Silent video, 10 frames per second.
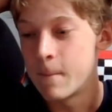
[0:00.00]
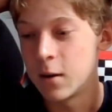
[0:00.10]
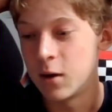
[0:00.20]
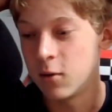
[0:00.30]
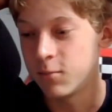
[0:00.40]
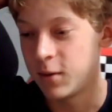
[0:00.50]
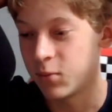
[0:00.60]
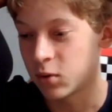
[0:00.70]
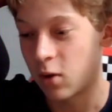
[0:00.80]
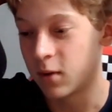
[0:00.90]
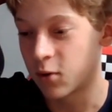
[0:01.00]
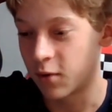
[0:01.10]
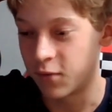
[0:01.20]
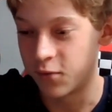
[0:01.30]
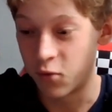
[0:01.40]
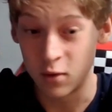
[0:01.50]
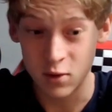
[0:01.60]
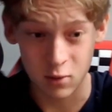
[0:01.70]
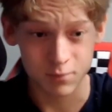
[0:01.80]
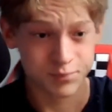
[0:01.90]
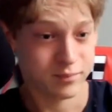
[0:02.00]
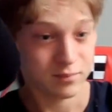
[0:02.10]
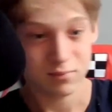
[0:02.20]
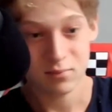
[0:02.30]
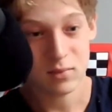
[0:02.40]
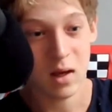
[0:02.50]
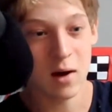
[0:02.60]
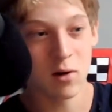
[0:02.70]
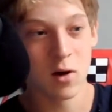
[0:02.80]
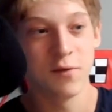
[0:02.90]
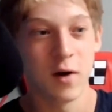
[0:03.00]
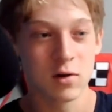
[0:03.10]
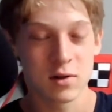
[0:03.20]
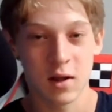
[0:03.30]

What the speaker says: But nope, people call me a grifter for it. So, I don't know, folks.